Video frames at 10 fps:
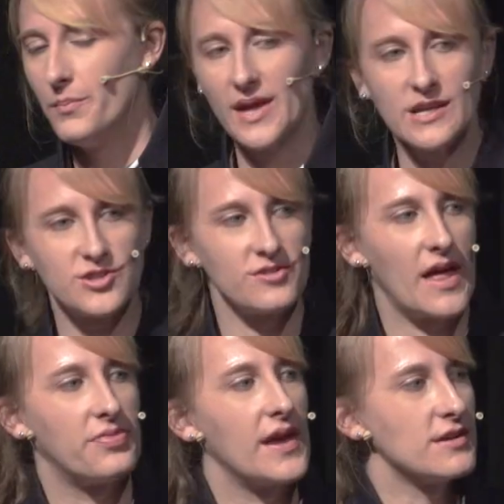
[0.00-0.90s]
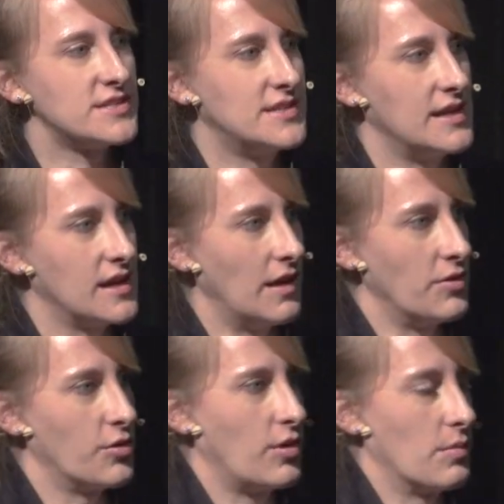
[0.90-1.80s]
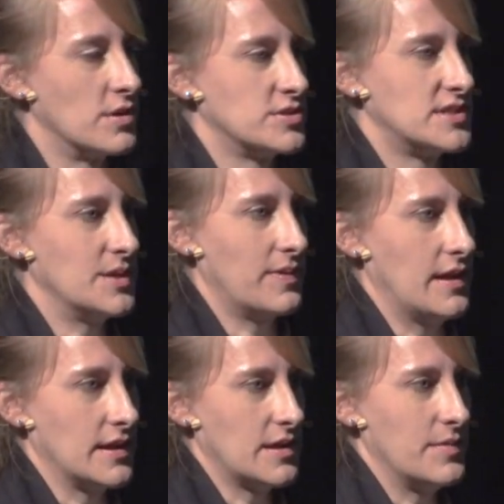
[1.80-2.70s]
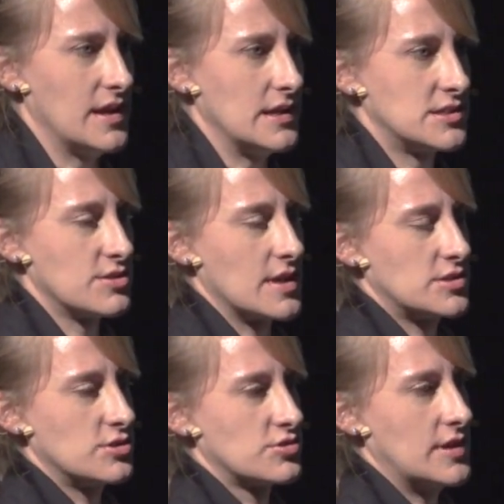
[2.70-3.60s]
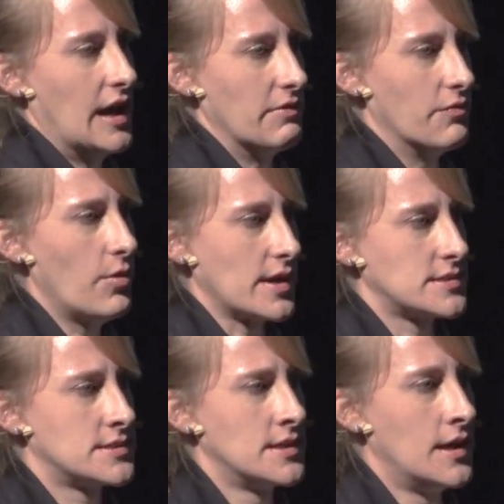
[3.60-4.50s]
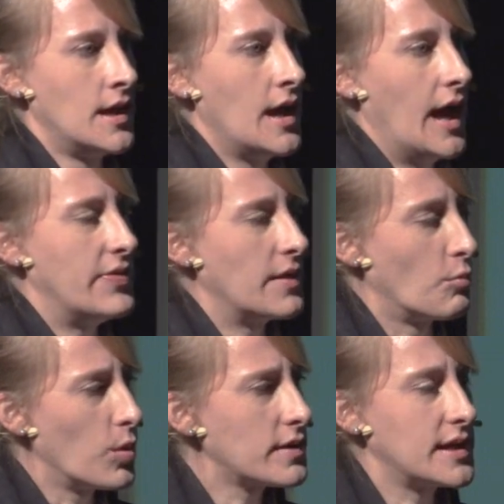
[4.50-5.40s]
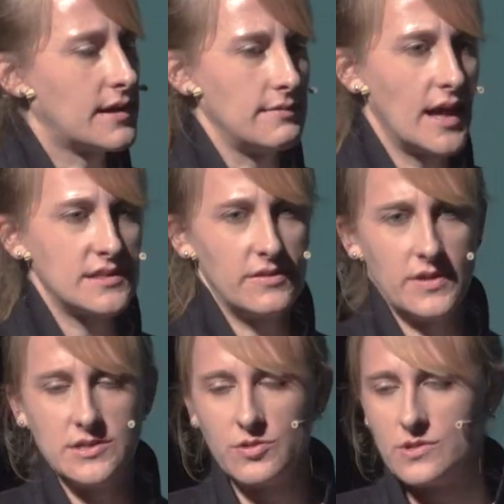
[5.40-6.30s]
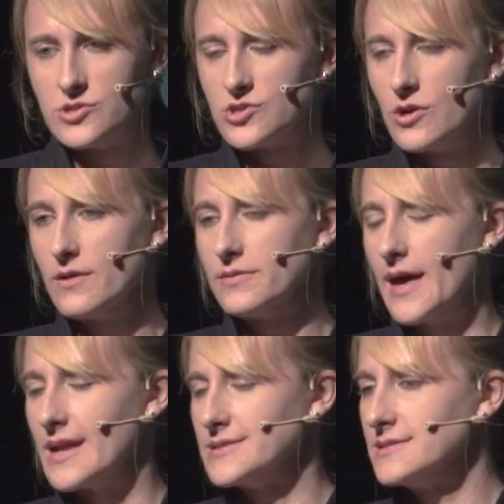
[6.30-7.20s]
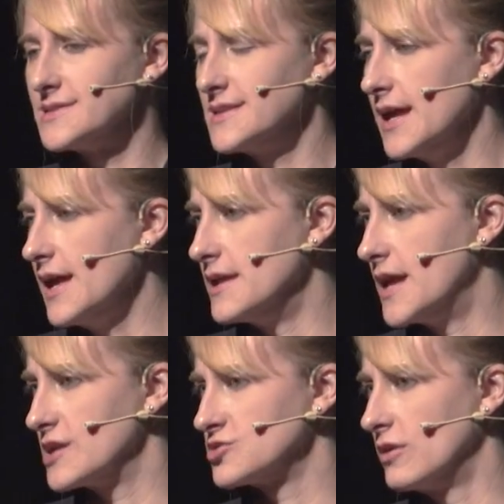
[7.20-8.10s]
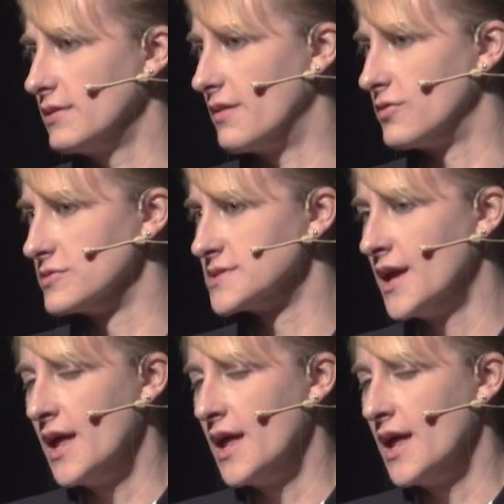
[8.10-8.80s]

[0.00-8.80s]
making sure that they're sitting on local emergency planning committees so that children have a voice and then working collectively to ensure that at state and national levels